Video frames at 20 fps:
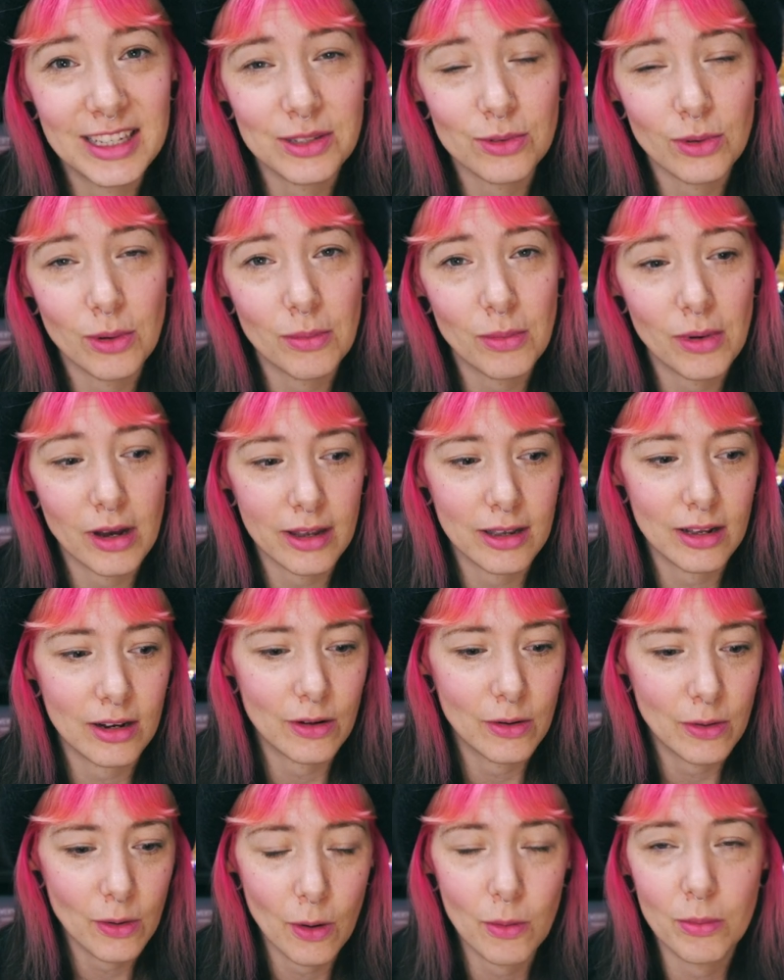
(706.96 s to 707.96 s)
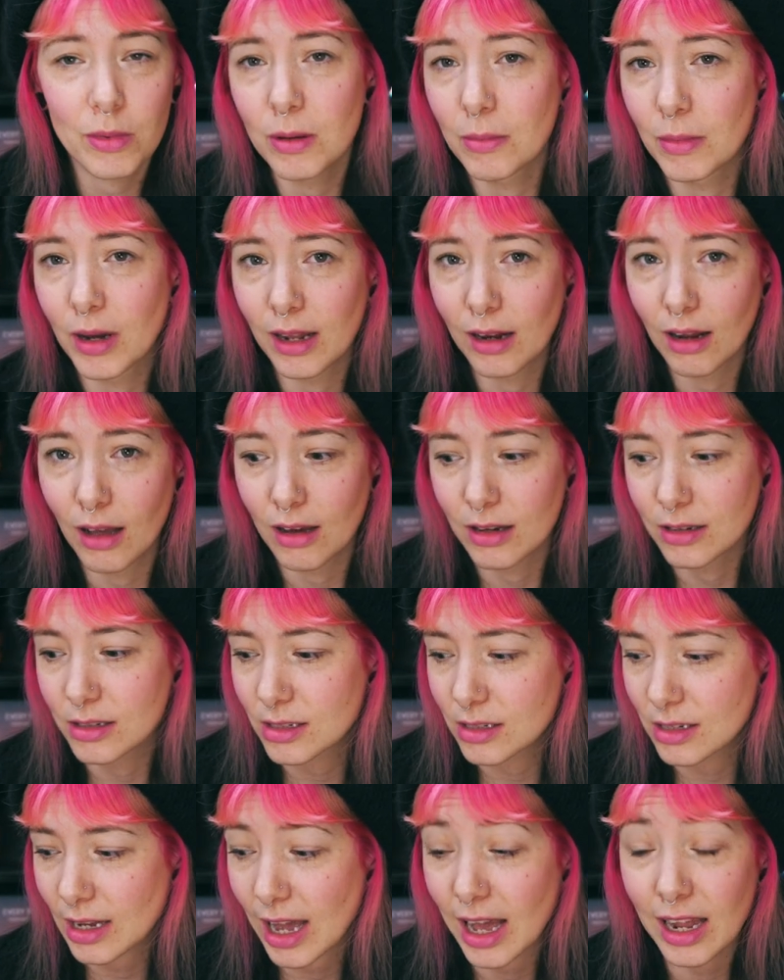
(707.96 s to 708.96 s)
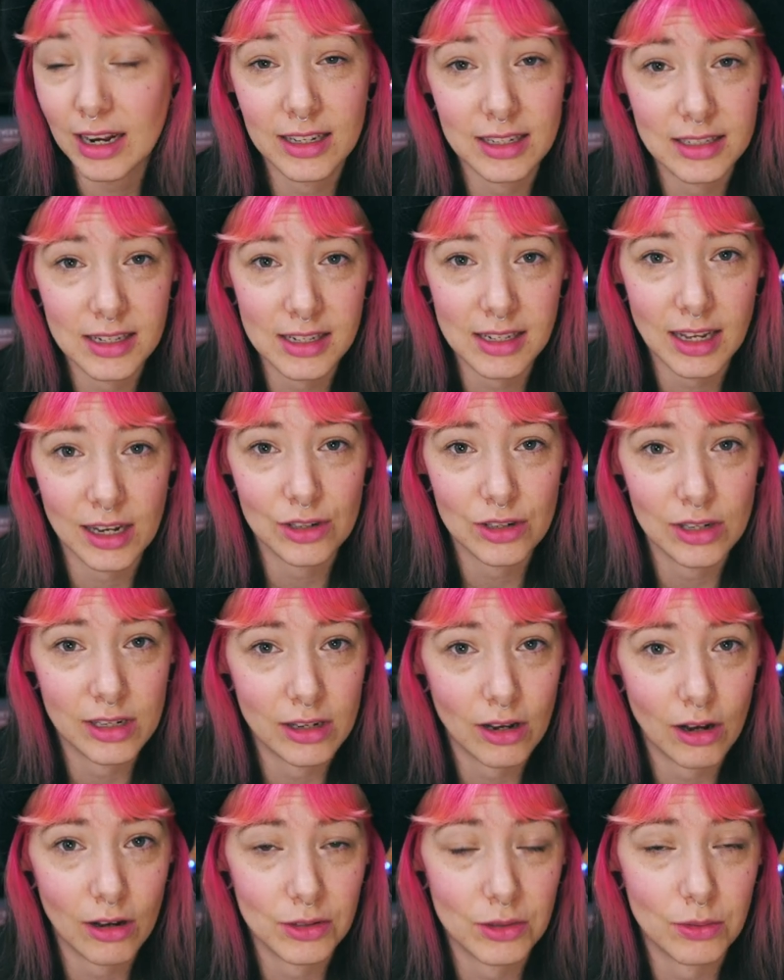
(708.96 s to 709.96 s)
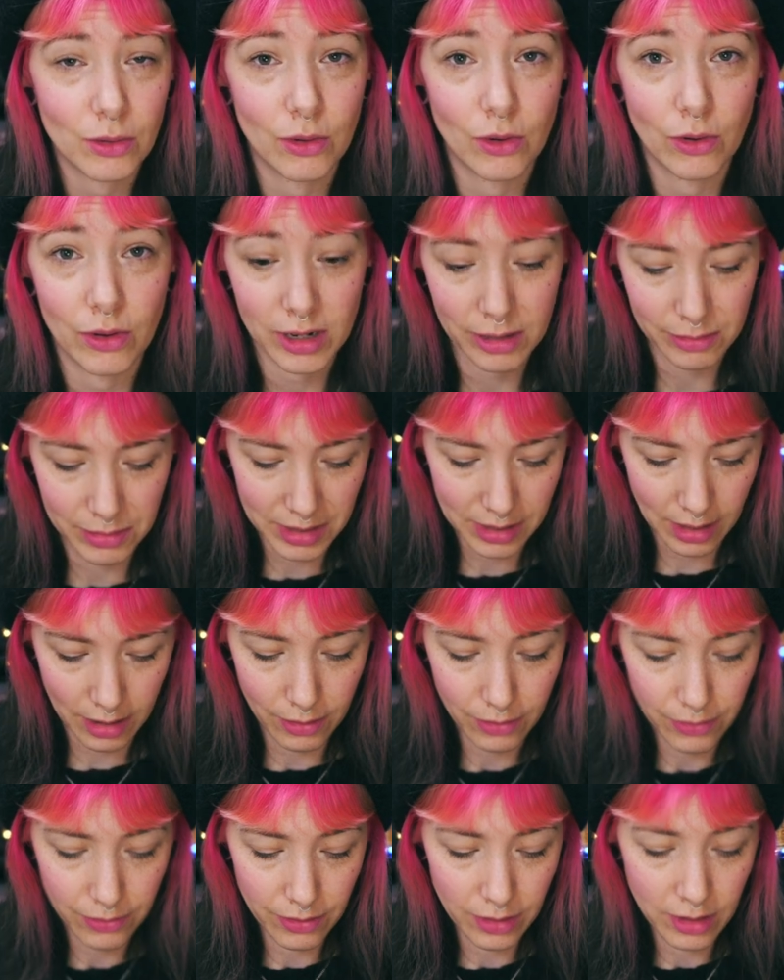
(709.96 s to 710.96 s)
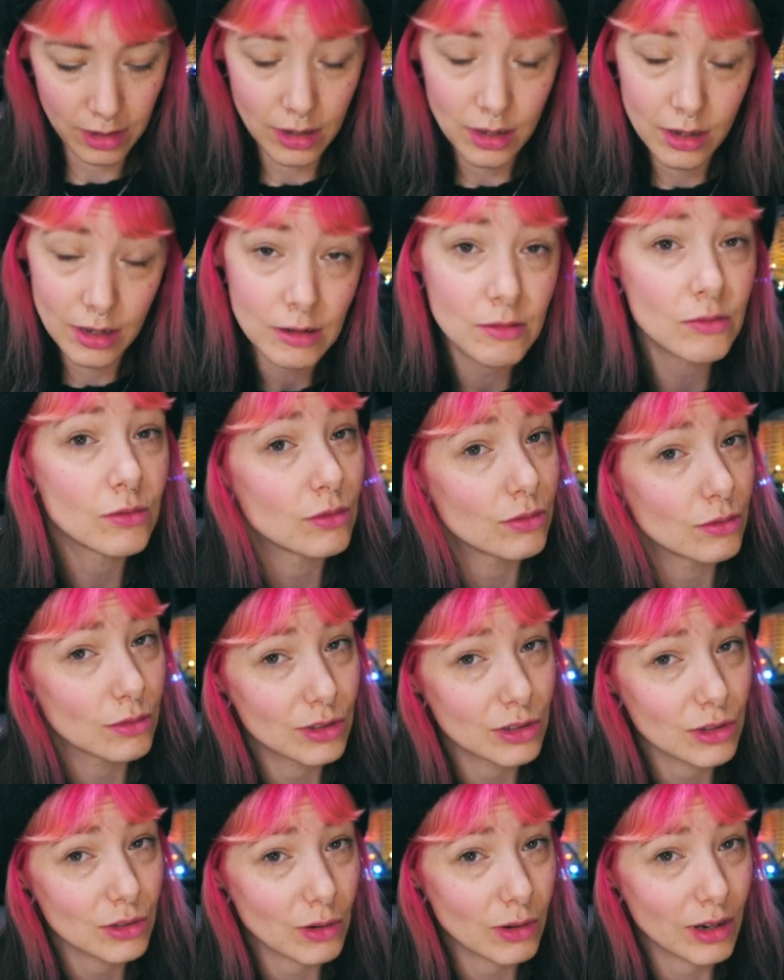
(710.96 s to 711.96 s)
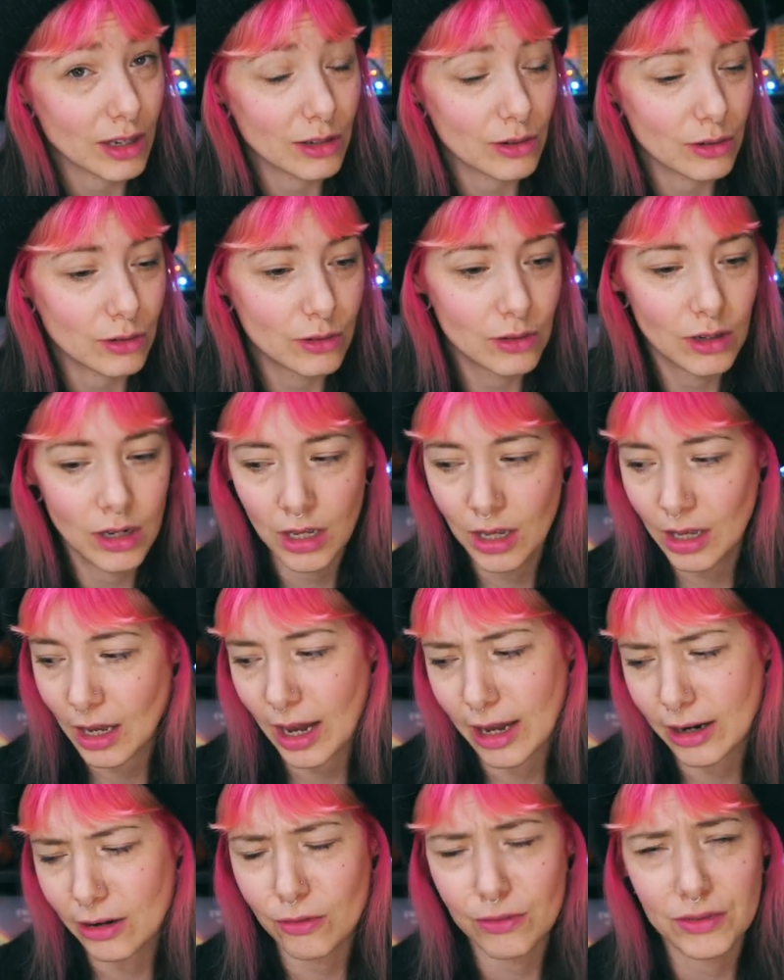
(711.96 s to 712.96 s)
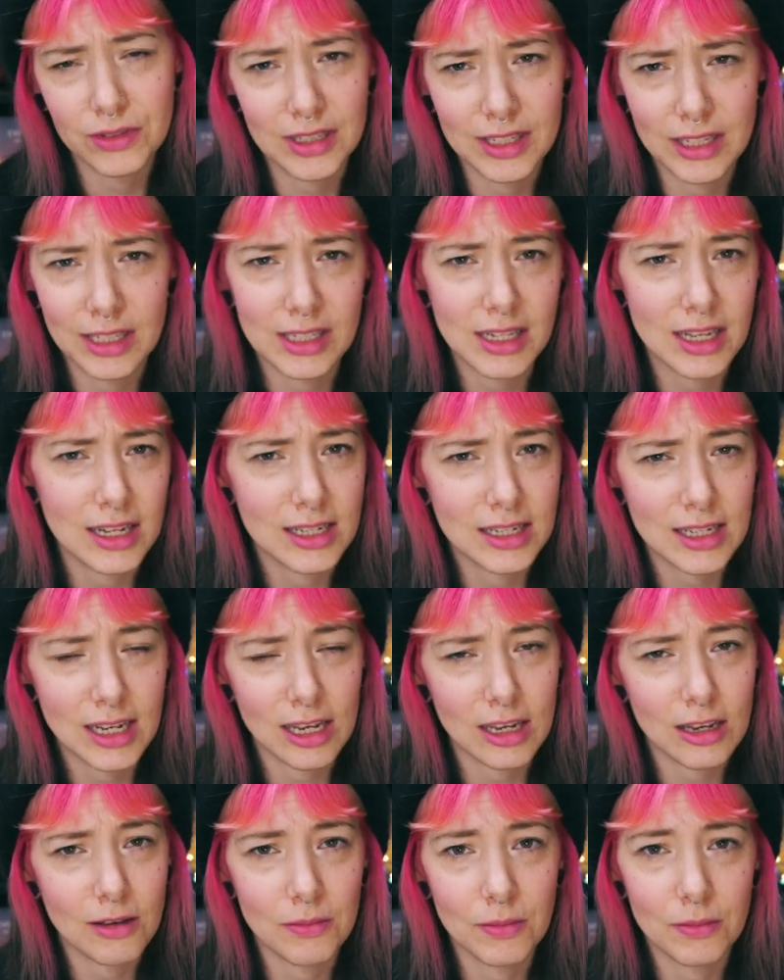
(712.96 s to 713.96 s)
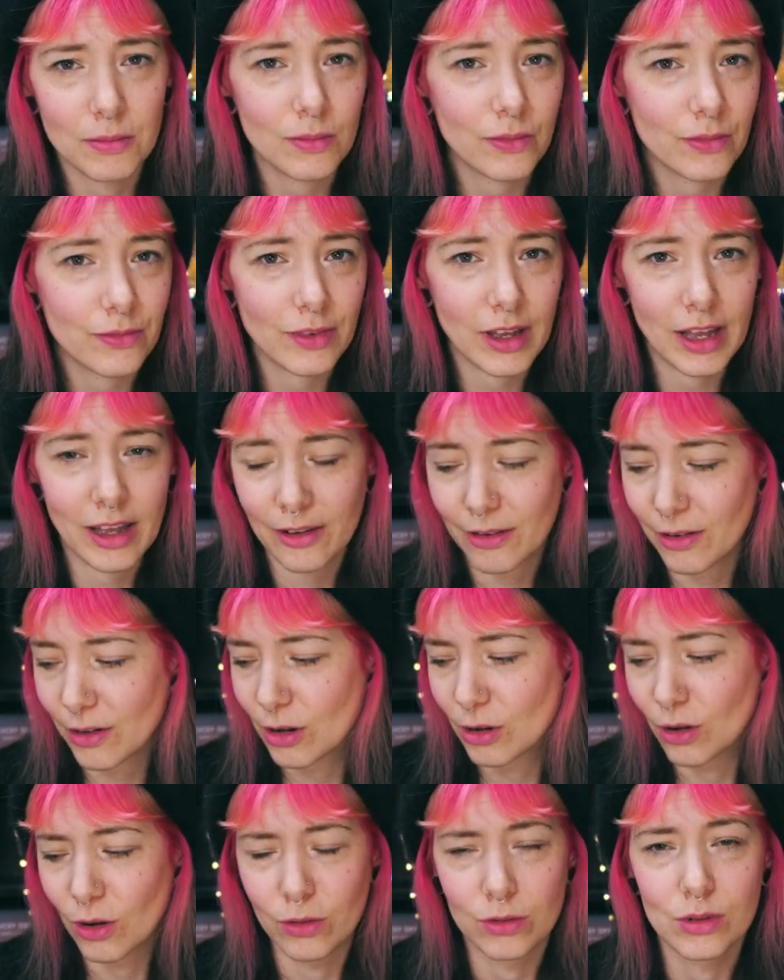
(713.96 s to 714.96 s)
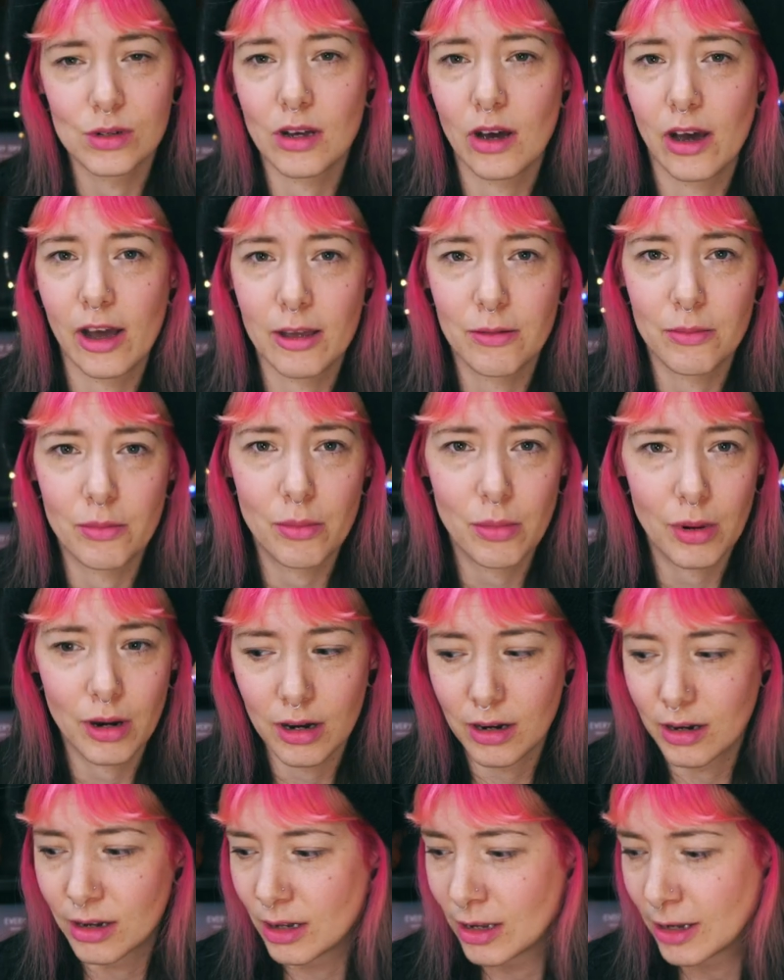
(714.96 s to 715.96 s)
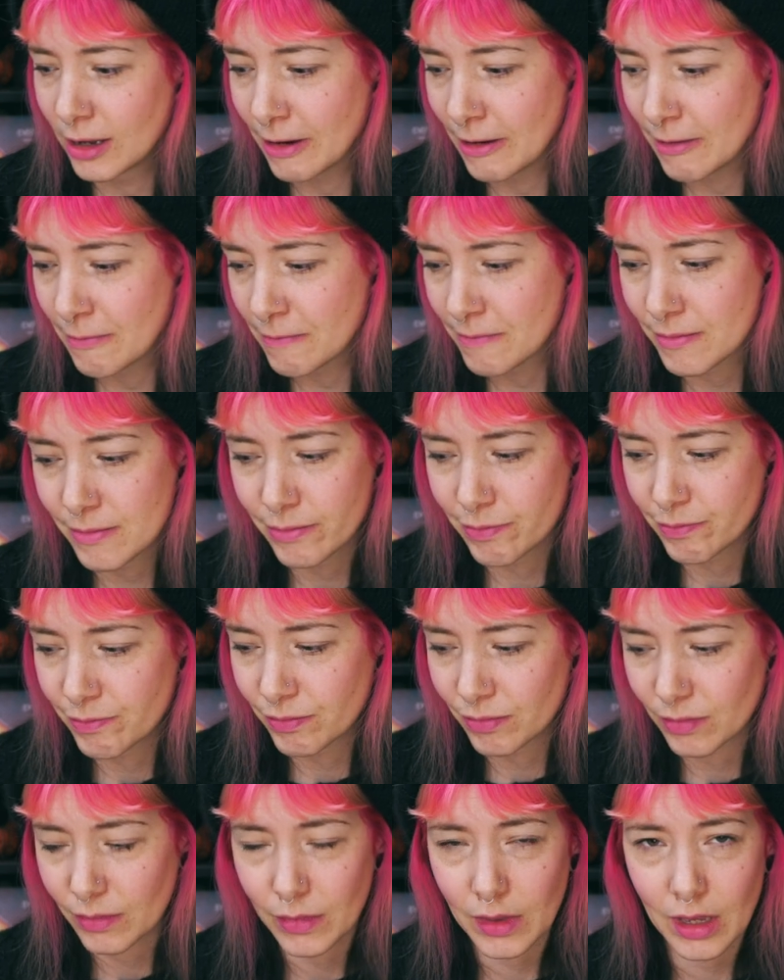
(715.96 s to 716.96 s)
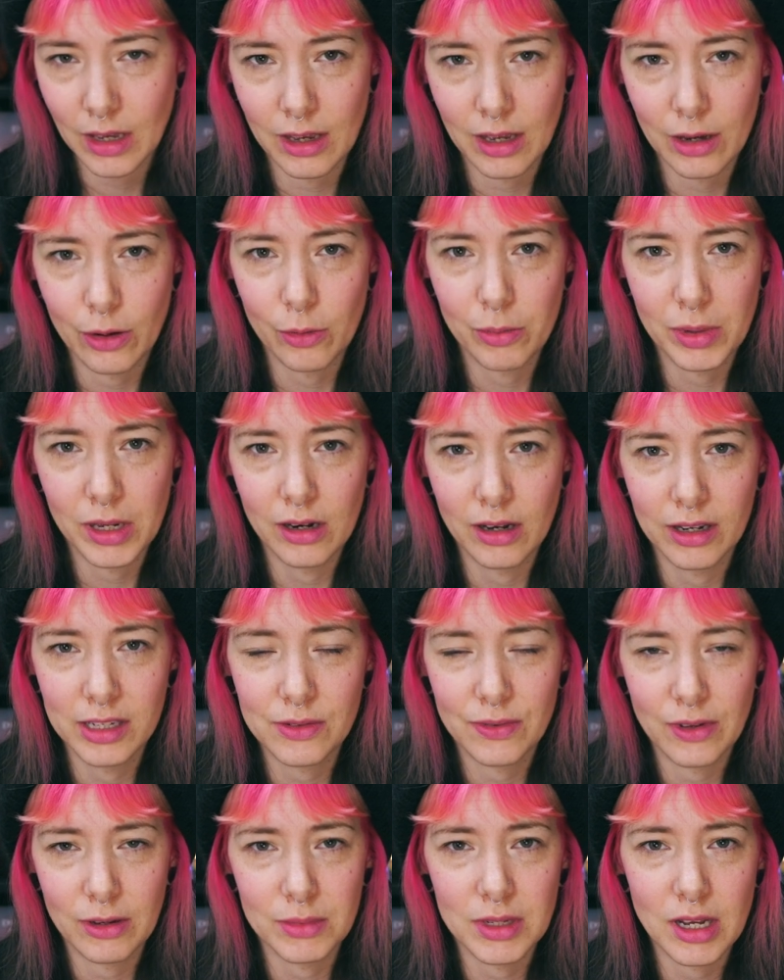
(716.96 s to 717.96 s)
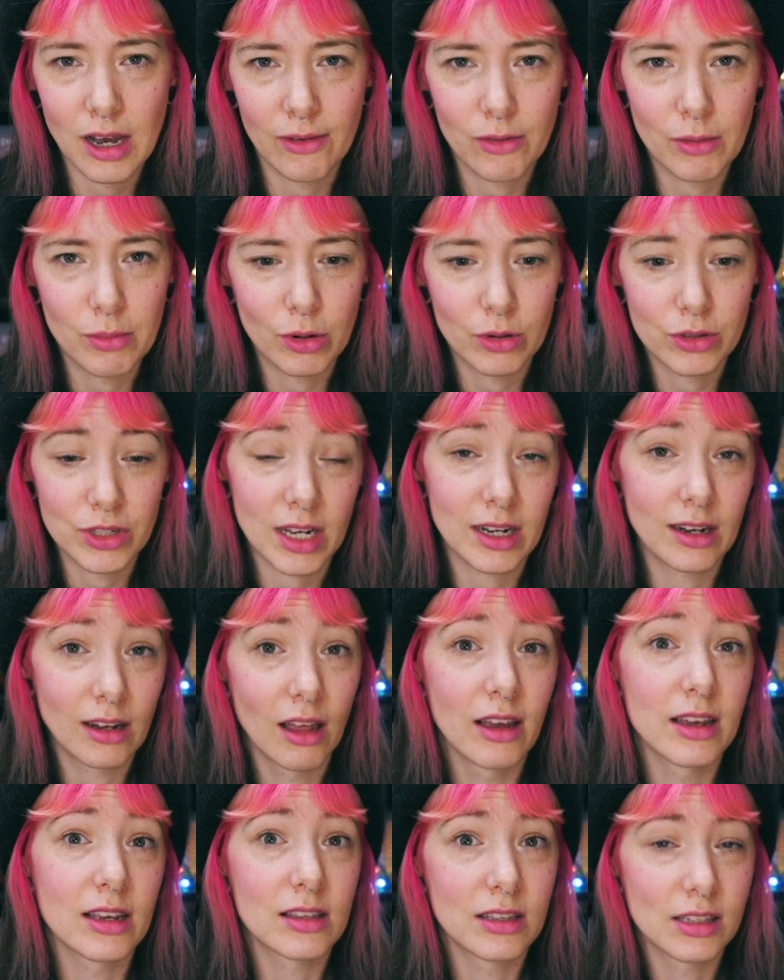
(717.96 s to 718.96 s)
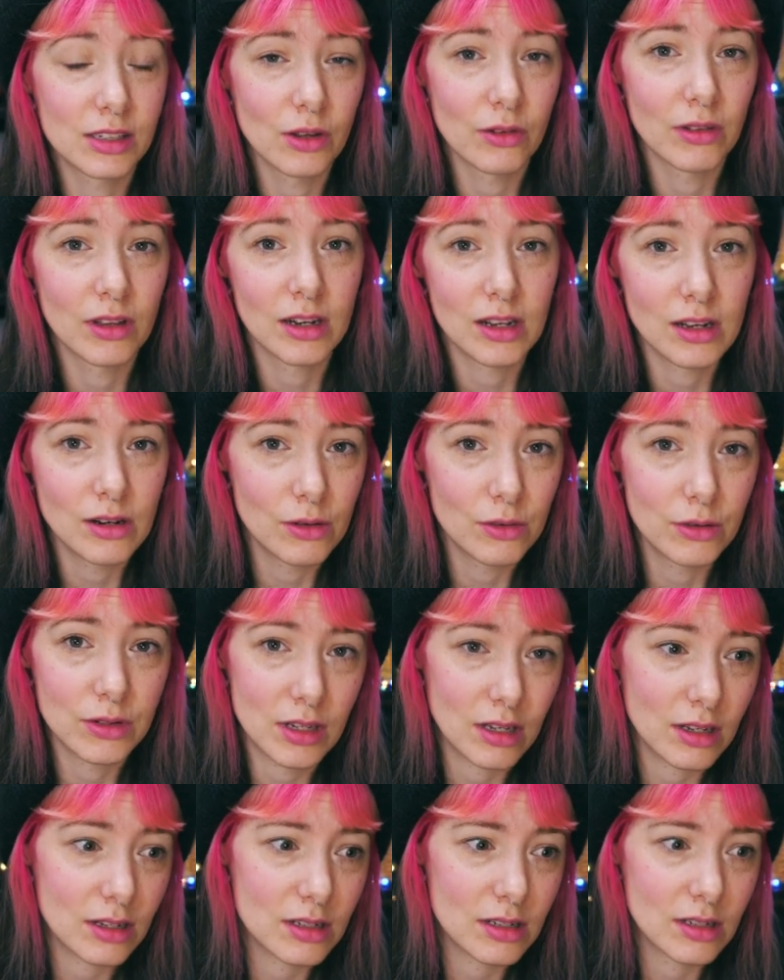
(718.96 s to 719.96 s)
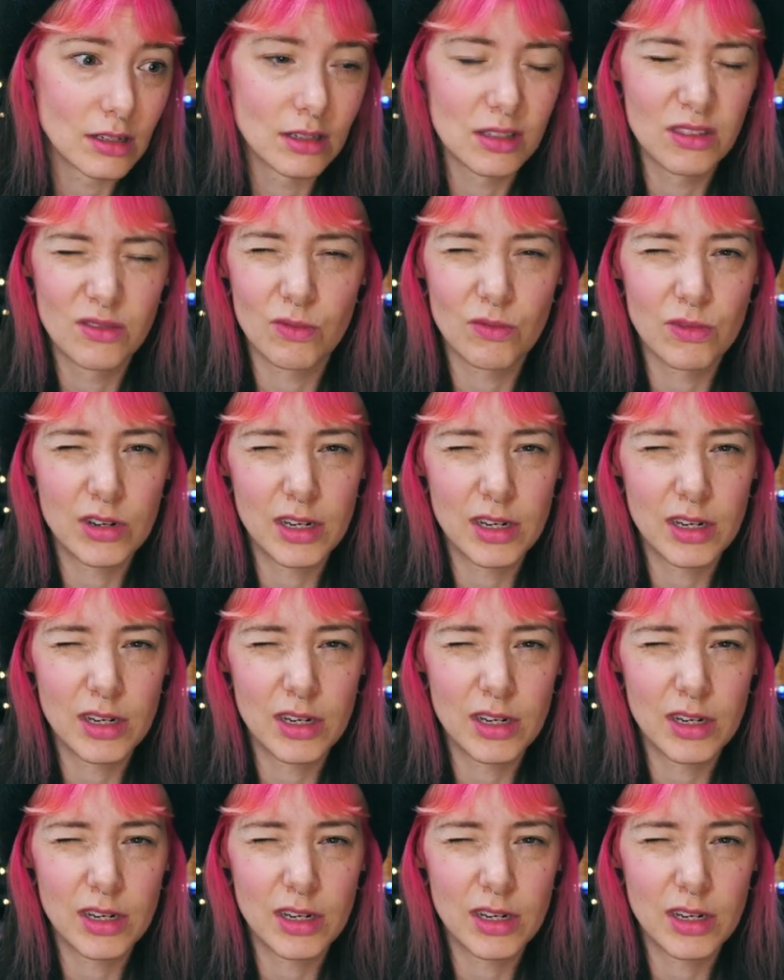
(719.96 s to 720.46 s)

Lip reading: one might not be my last. Alex has actually cast one on himself, which is quite cool. And obviously it's going to take him a long time, but it'll be nice for him to have a project like this on the needles that doesn't